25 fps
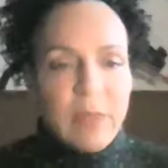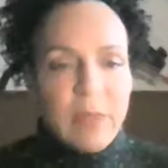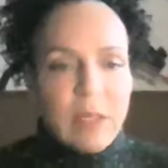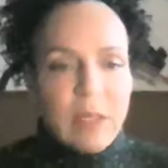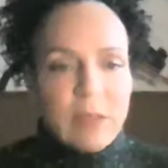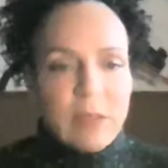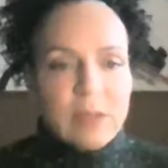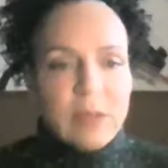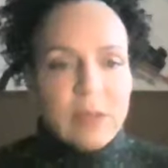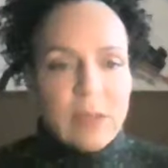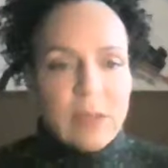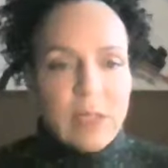
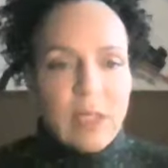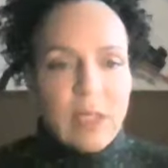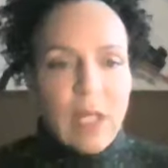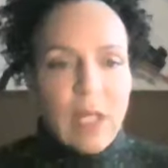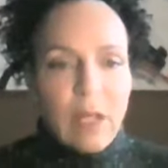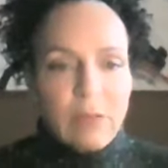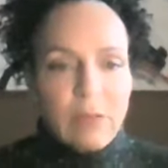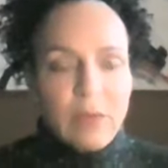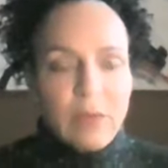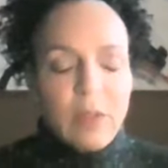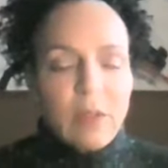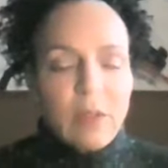minutes to get
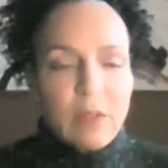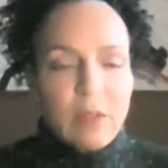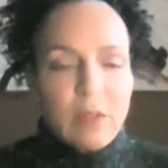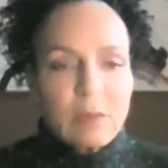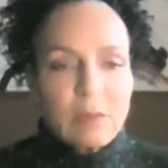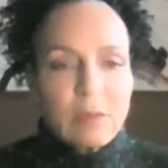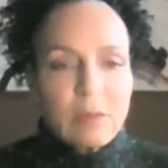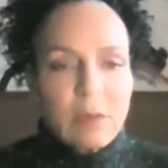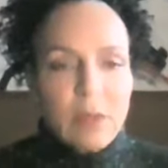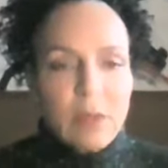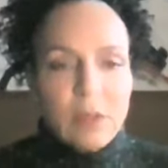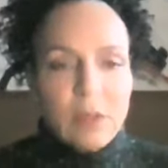out there.
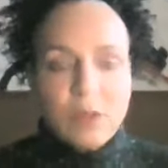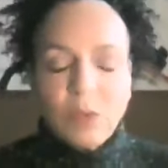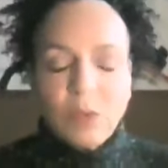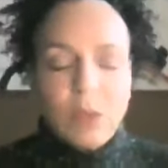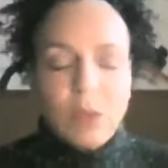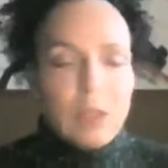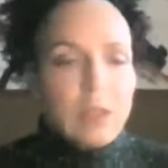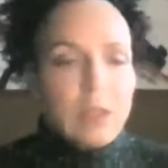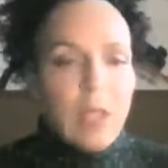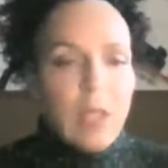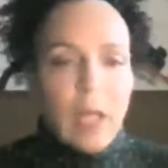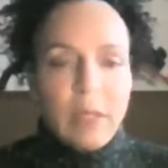It's
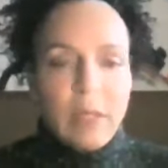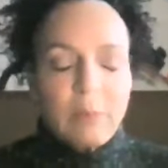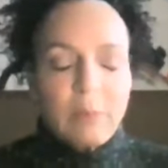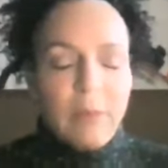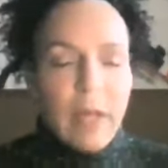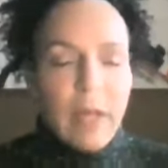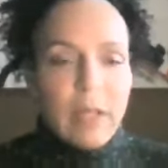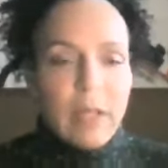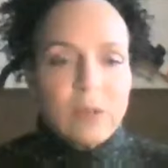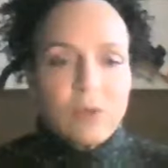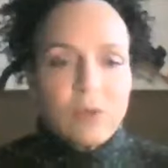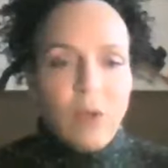really not a
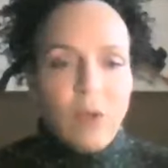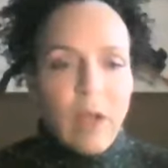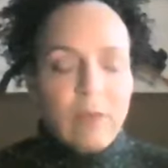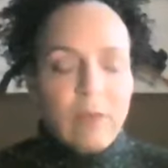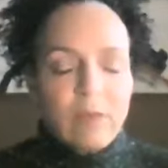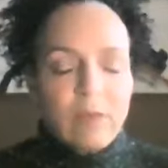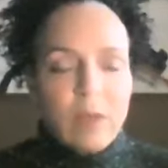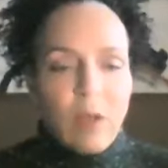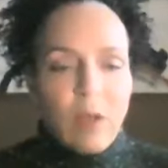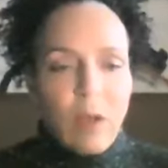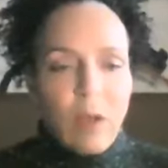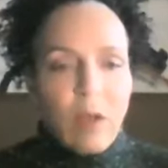bad drive
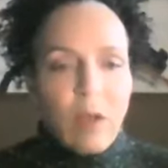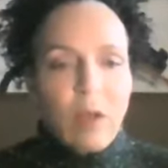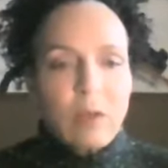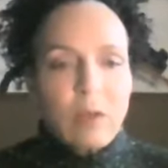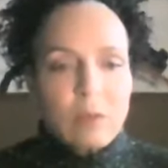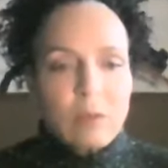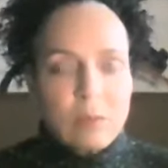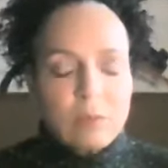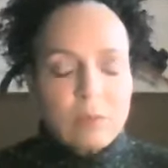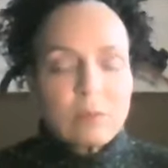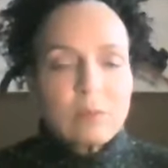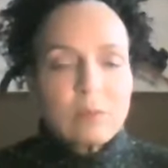at all.
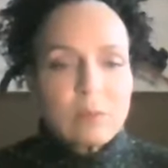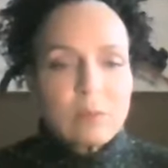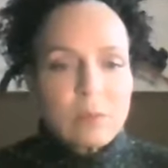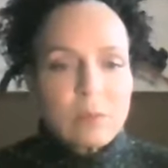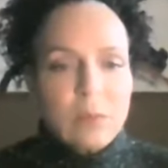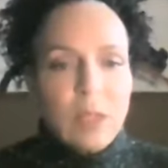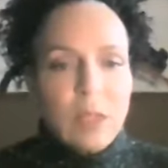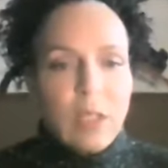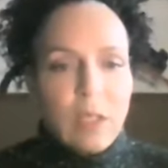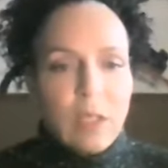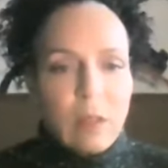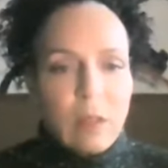
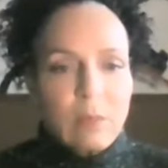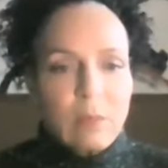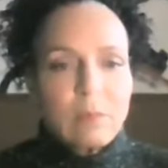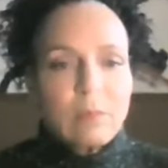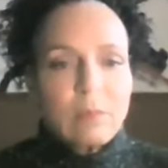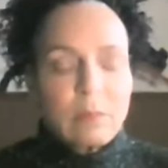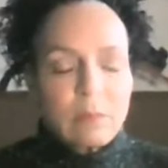Yeah.